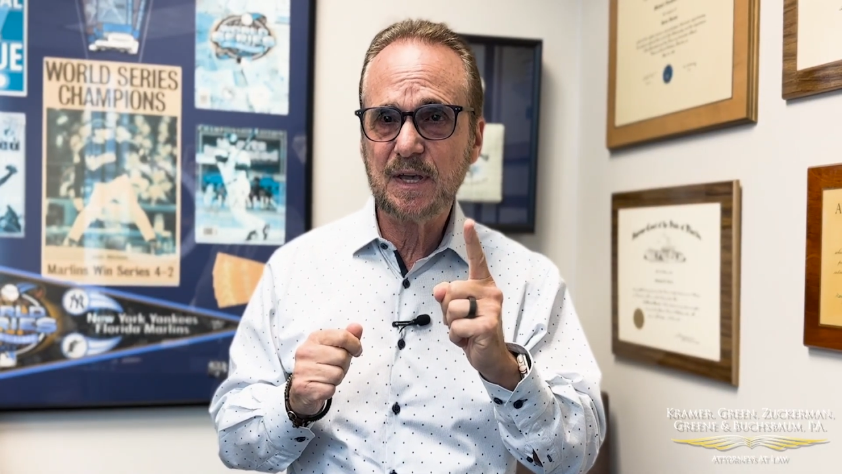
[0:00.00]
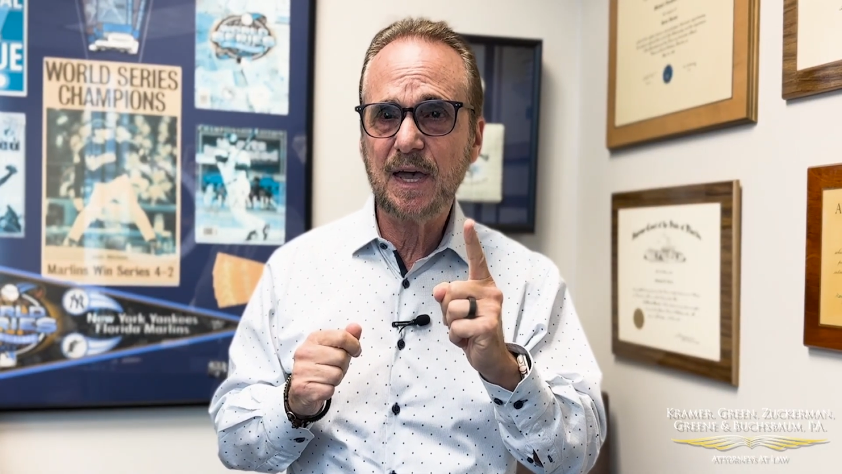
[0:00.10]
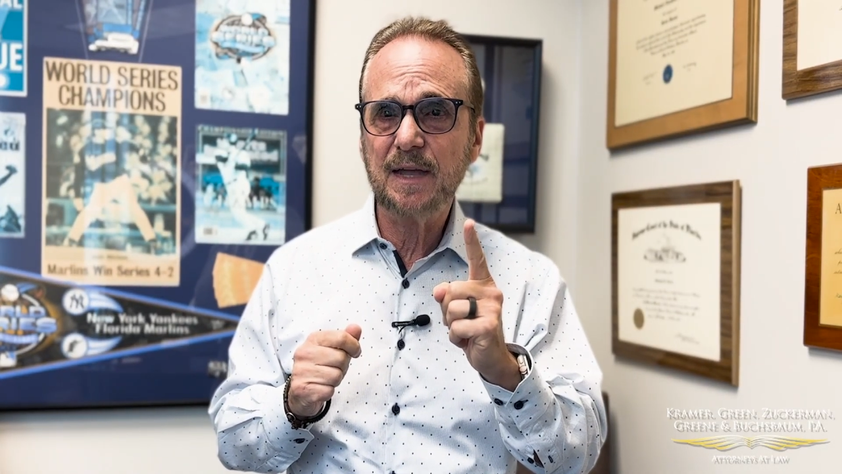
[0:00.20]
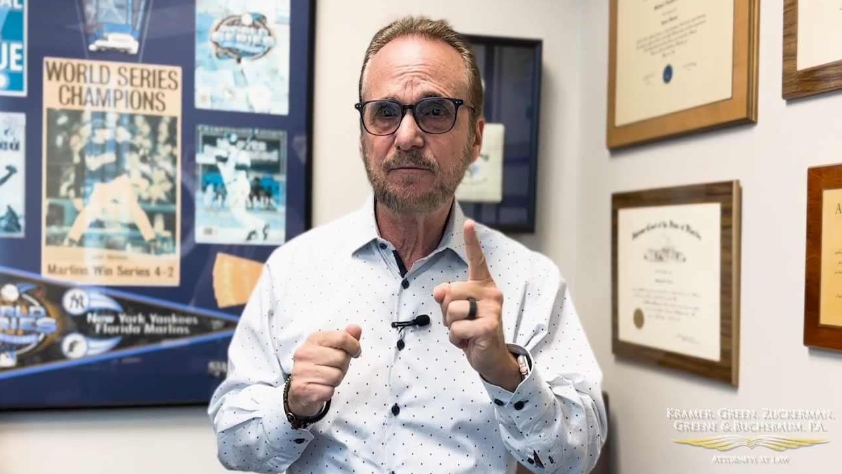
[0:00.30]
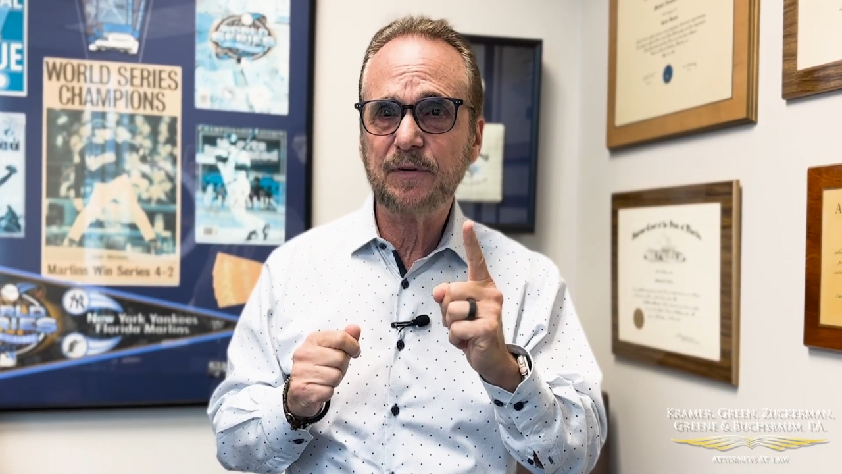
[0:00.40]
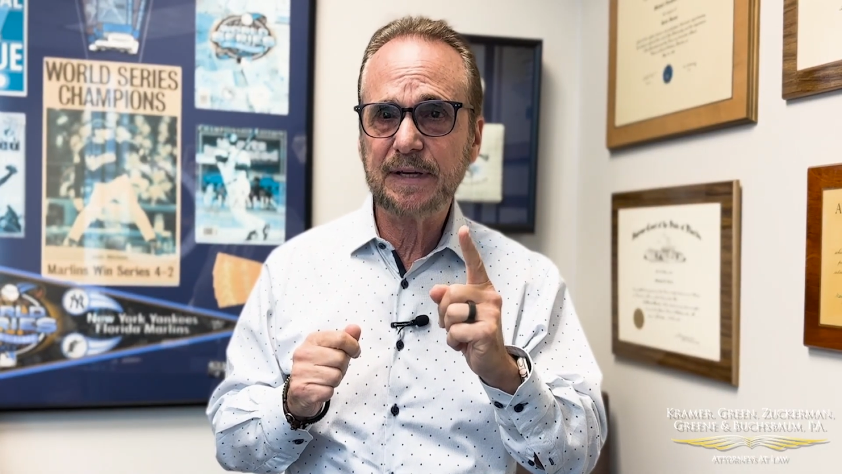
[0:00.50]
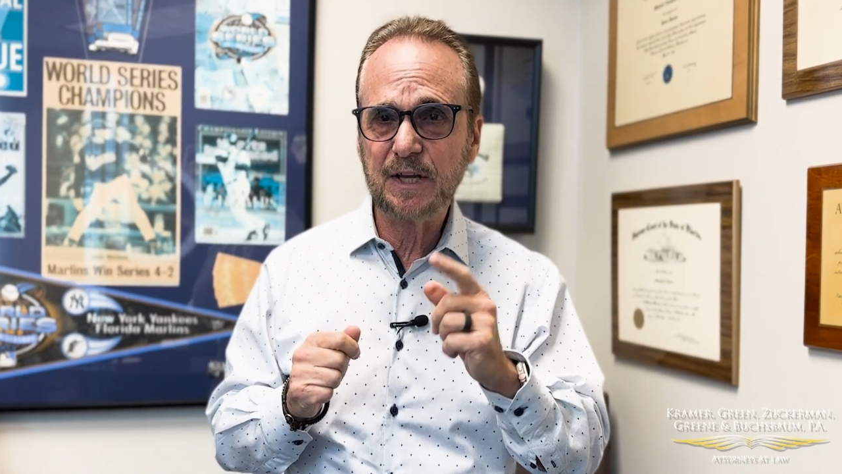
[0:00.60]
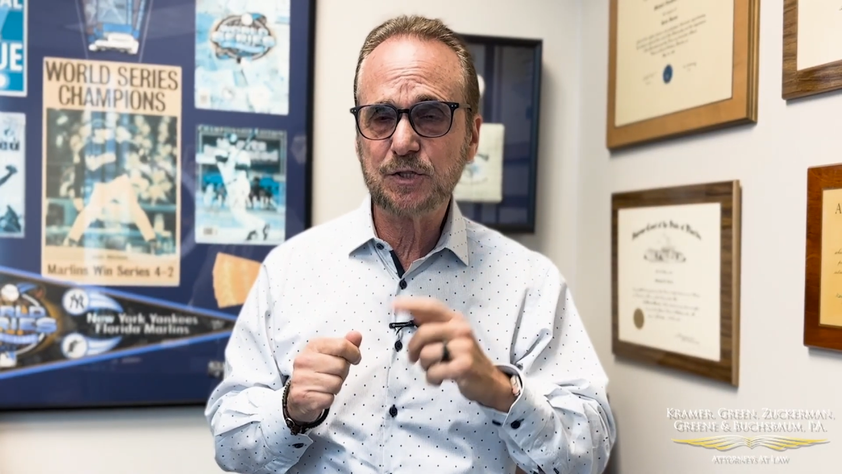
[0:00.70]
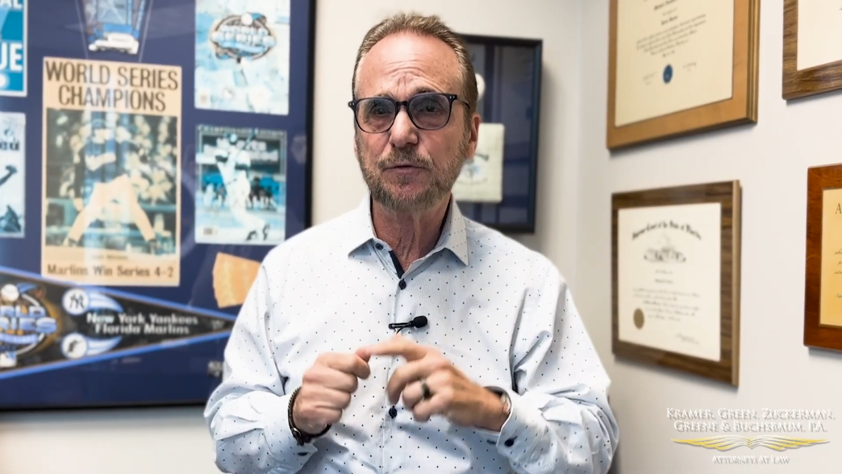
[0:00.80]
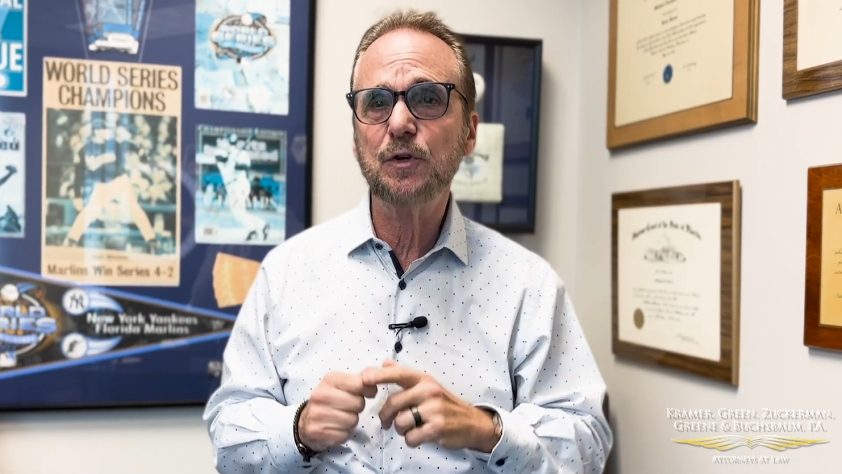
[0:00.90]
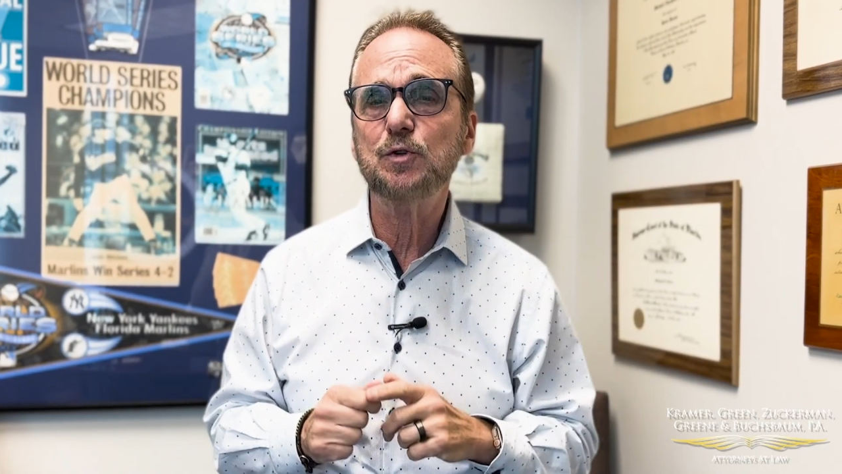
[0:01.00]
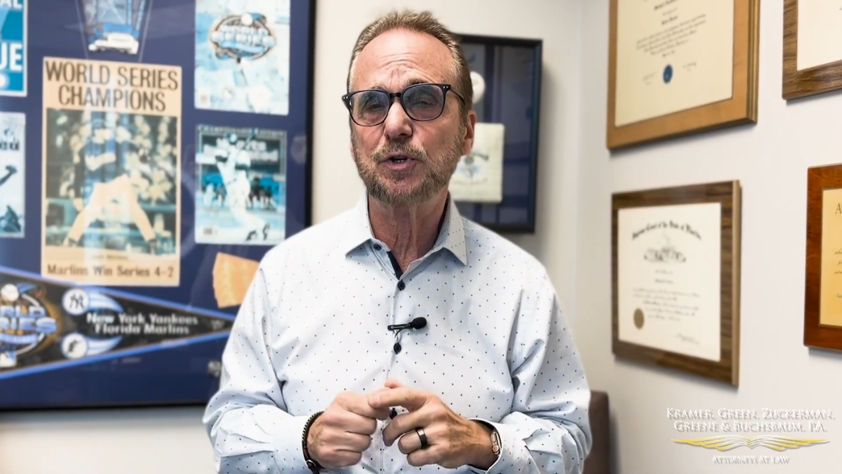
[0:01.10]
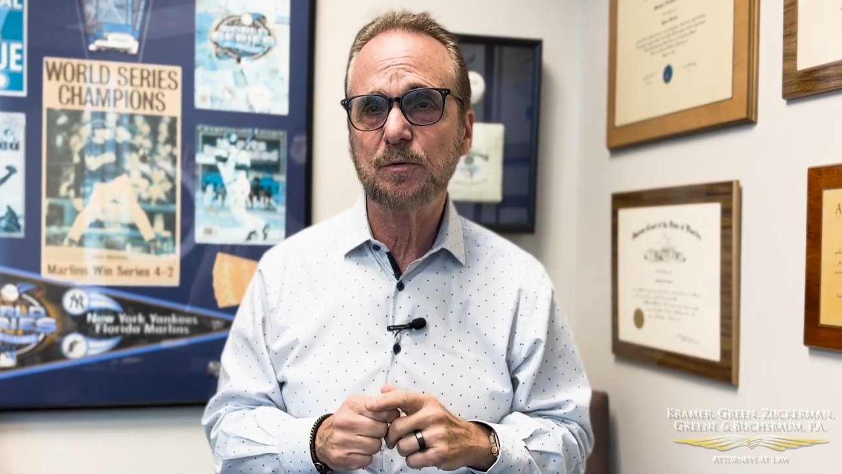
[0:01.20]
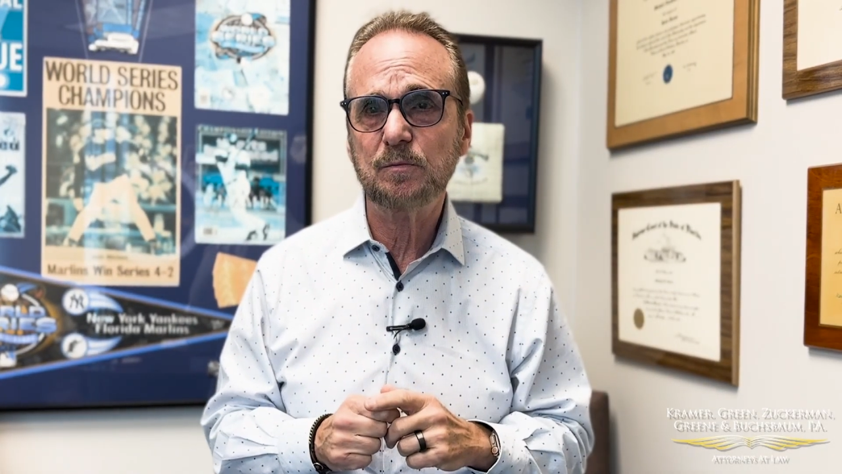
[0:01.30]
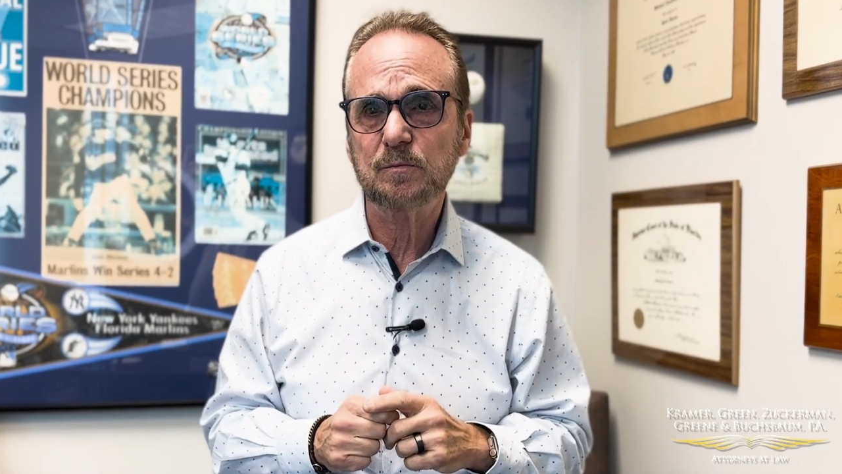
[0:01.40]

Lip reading: and financial future.